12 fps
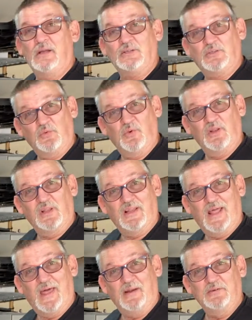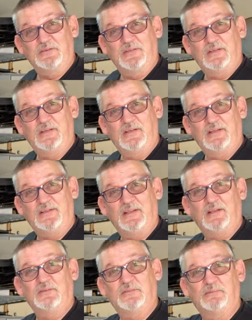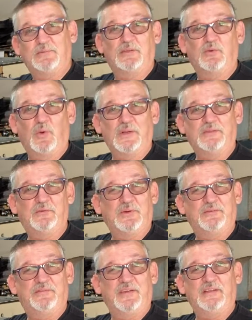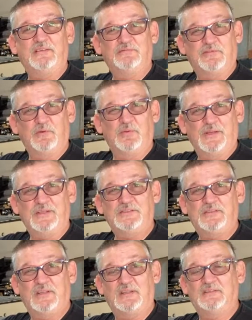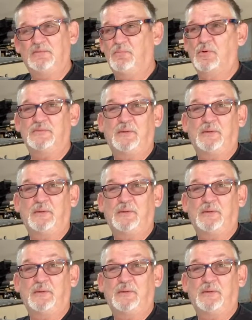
Gorilla ladders that goes up to 23 feet for reach and supports